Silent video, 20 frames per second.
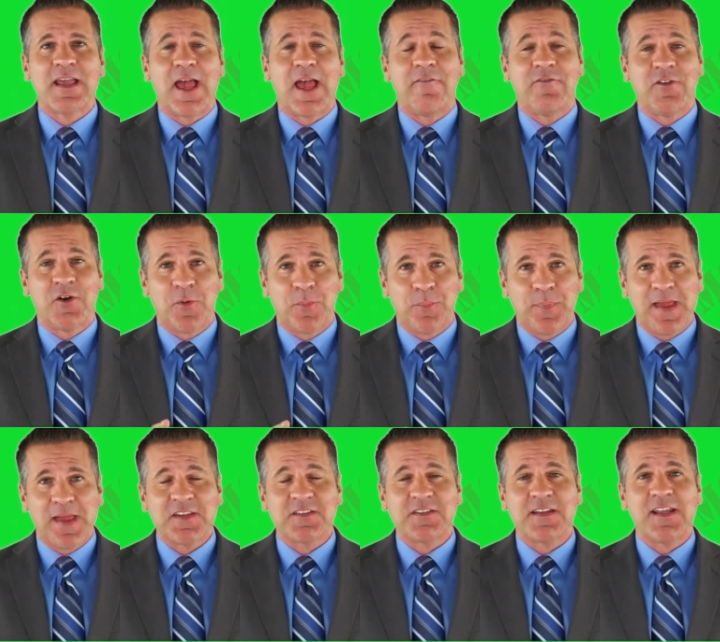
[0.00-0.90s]
have your
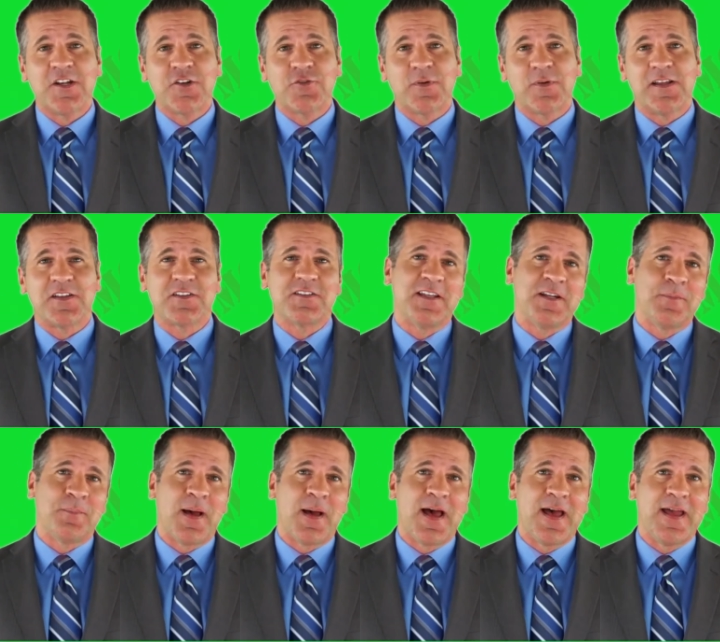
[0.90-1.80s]
best interest in
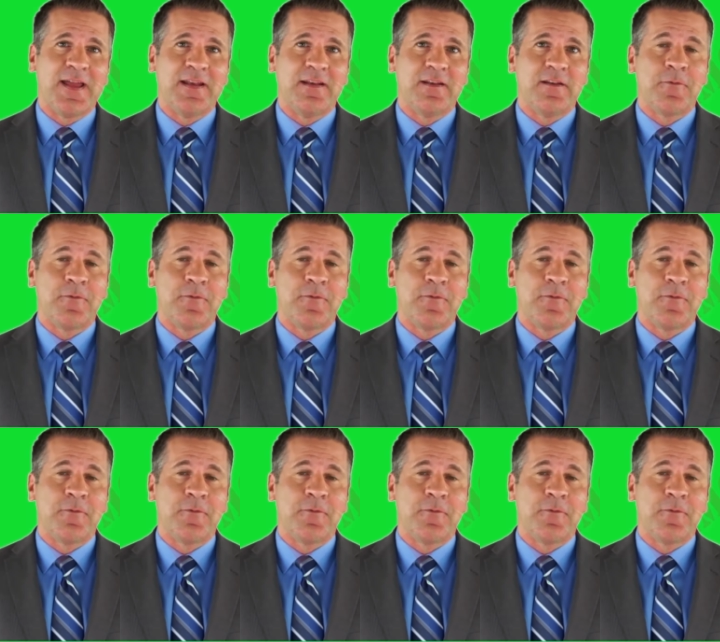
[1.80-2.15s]
mind.